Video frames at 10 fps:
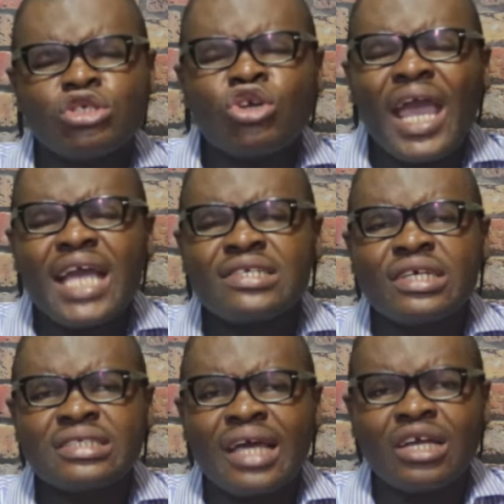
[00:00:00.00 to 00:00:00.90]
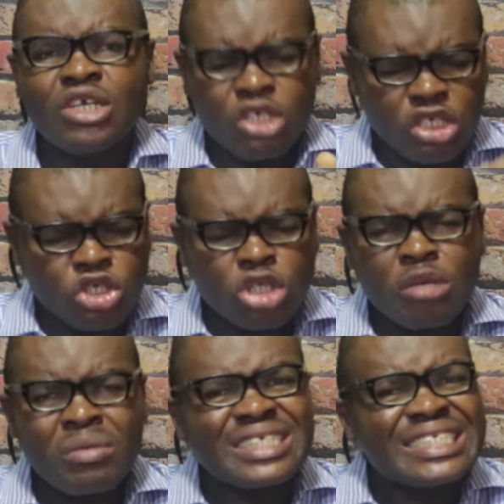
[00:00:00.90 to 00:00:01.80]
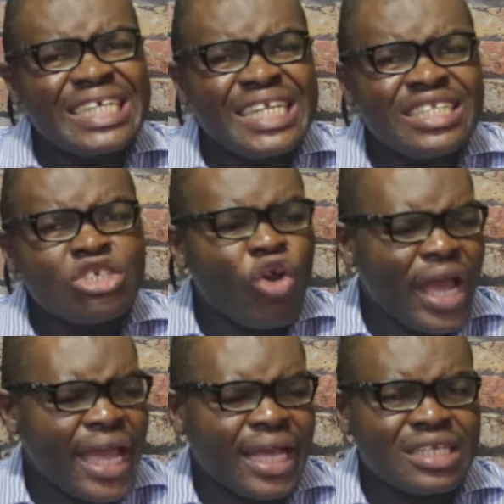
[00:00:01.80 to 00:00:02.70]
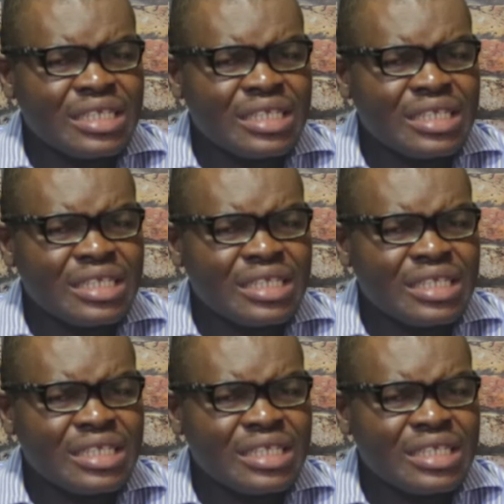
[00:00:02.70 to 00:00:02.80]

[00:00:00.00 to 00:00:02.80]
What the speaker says: your hairdresser, you saw somebody stealing your hair.